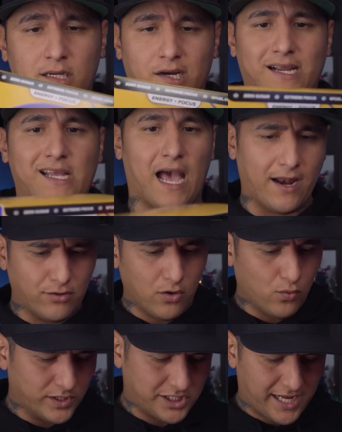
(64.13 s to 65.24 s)
All right, I don't know
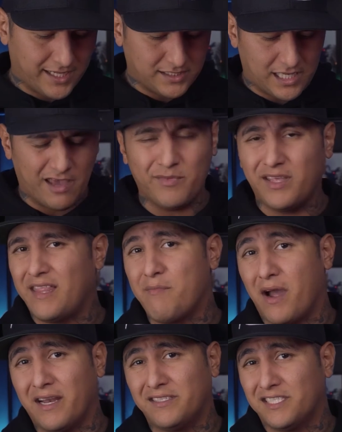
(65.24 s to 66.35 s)
which cans they gave me. They
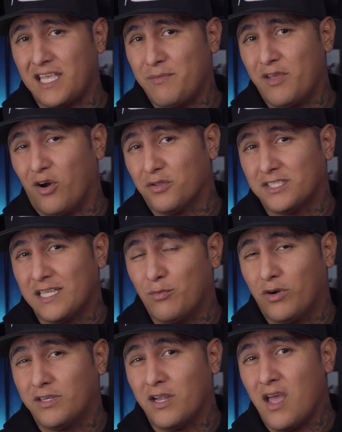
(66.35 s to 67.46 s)
might have just gave me all the same
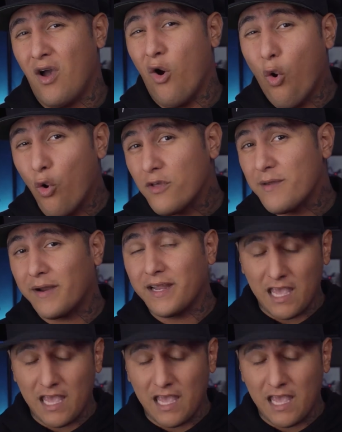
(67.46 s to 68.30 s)
one, or they might have